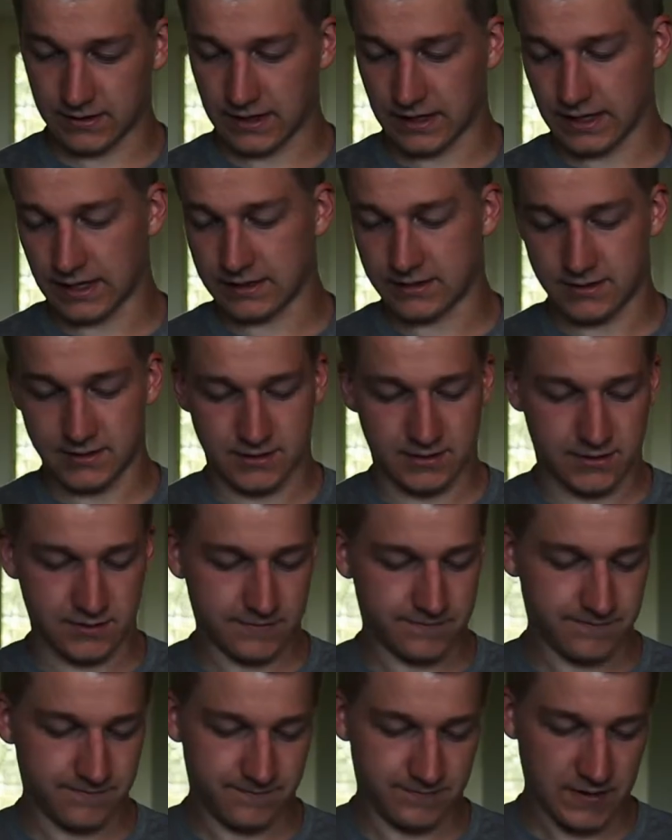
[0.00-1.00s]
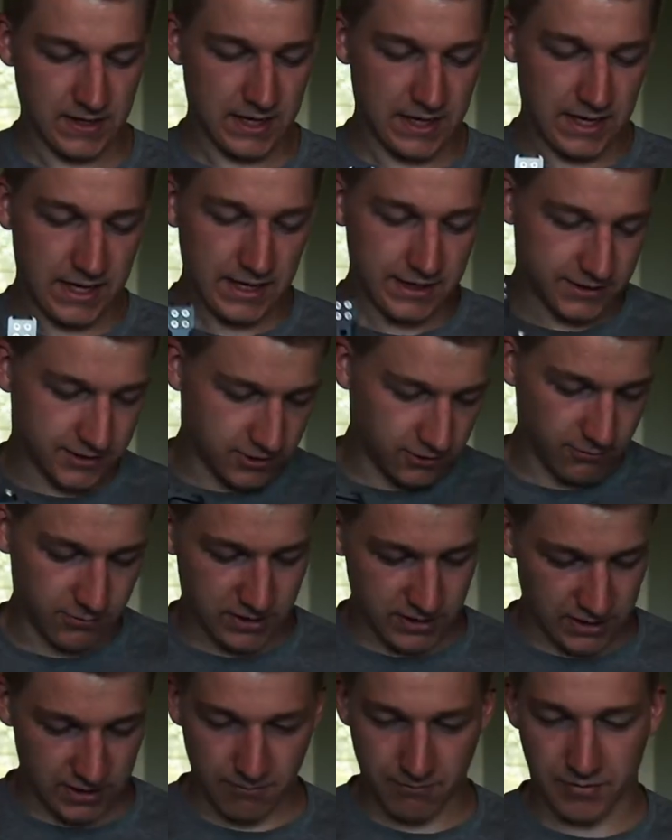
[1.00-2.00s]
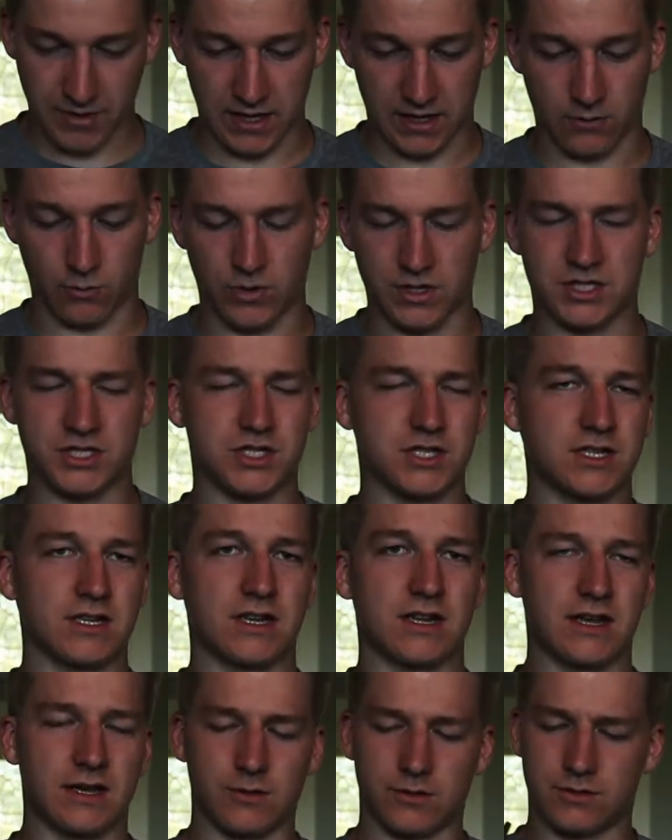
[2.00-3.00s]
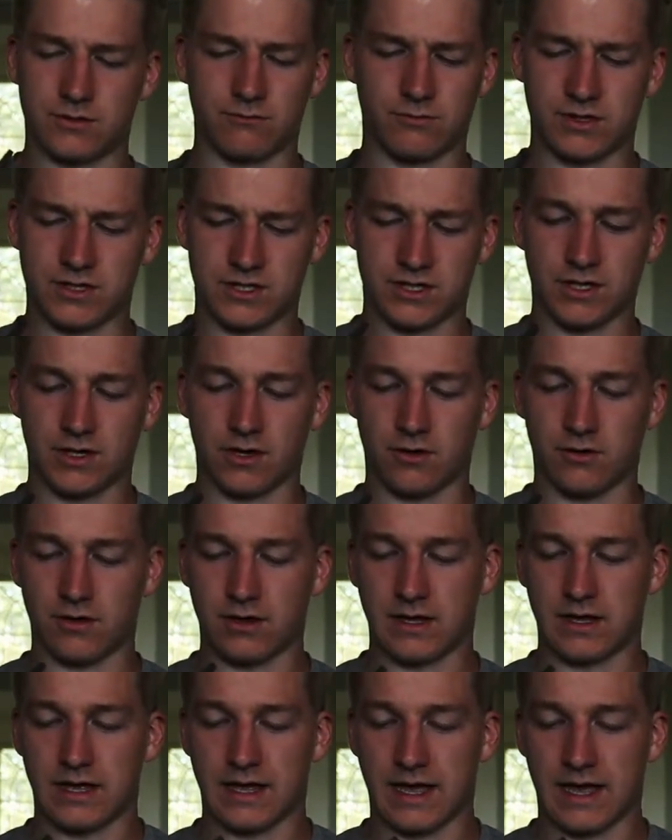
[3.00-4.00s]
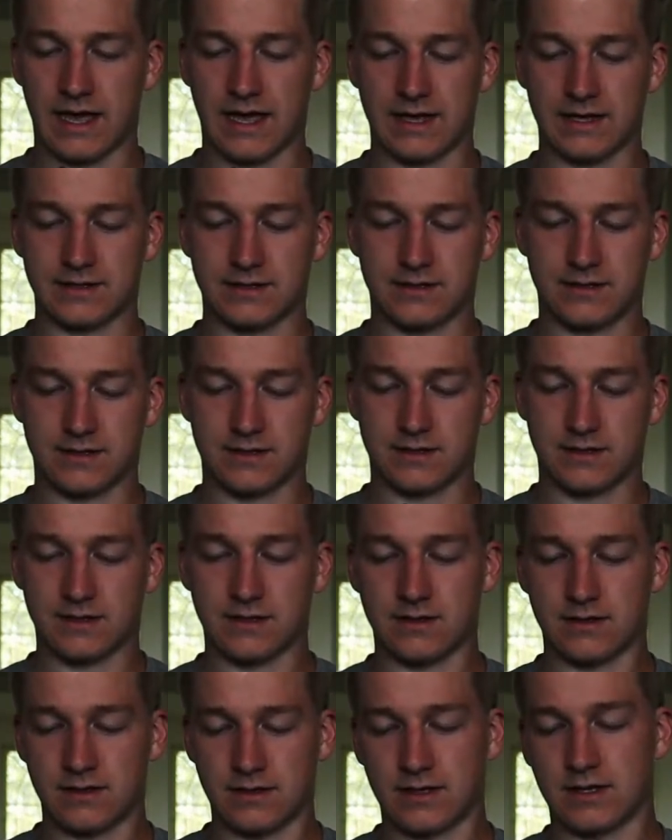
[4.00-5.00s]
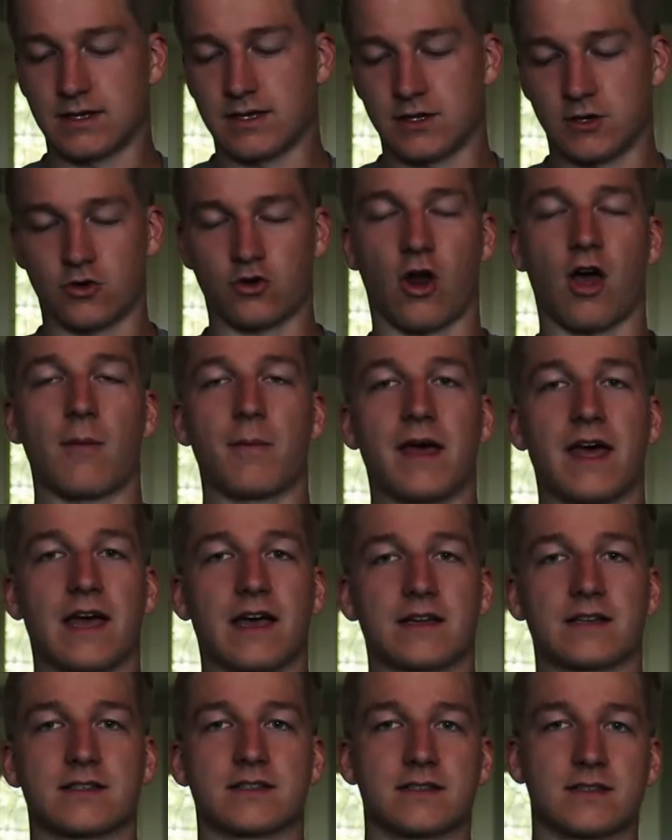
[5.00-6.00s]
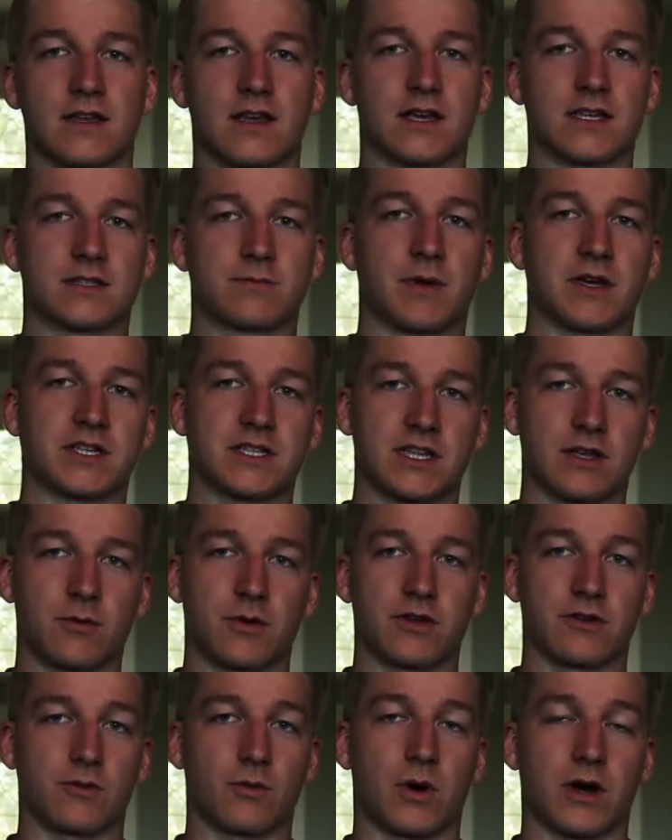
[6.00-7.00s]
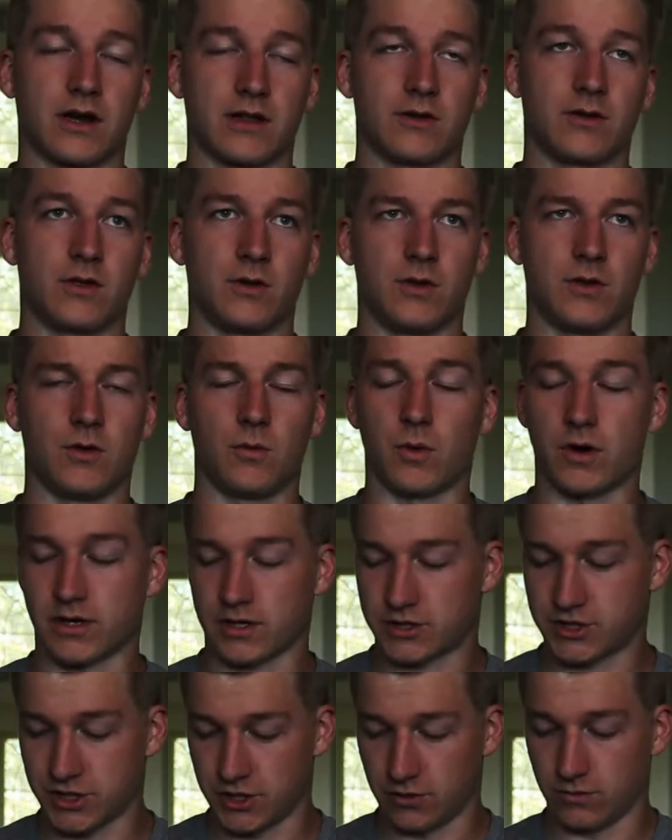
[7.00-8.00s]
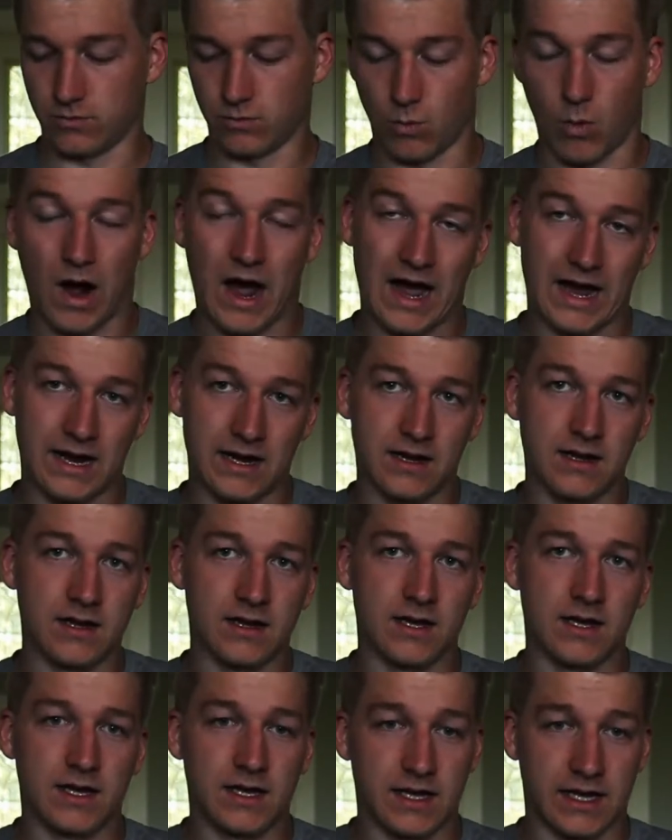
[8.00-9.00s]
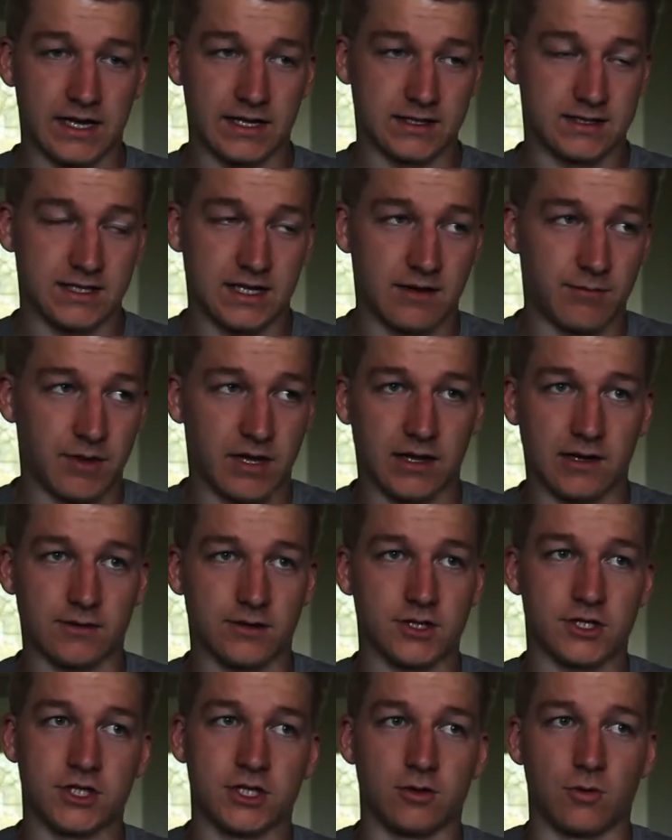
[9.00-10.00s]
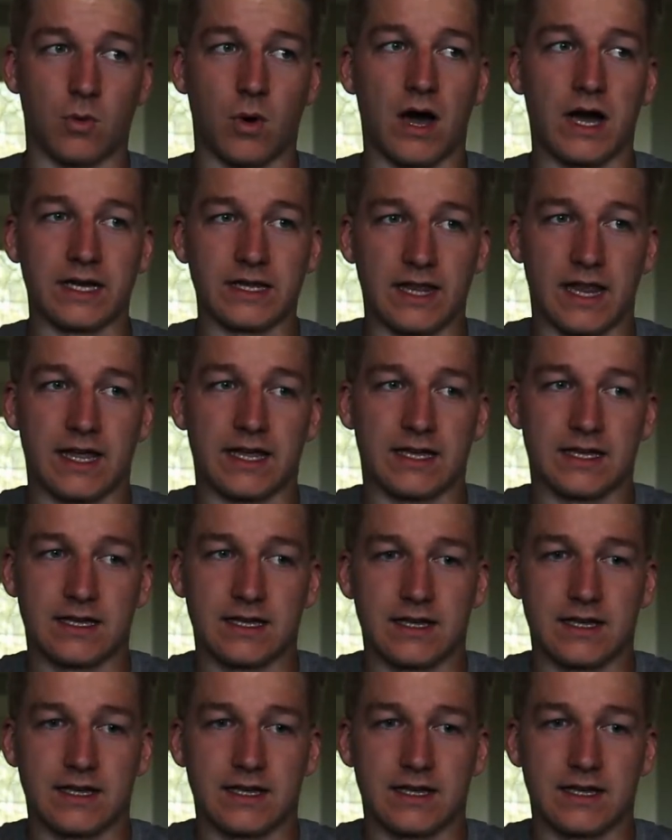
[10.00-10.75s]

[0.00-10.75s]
it's zoomed in a bit, which has drawbacks, especially when you want to shoot wide instead of being able to shoot wide. Like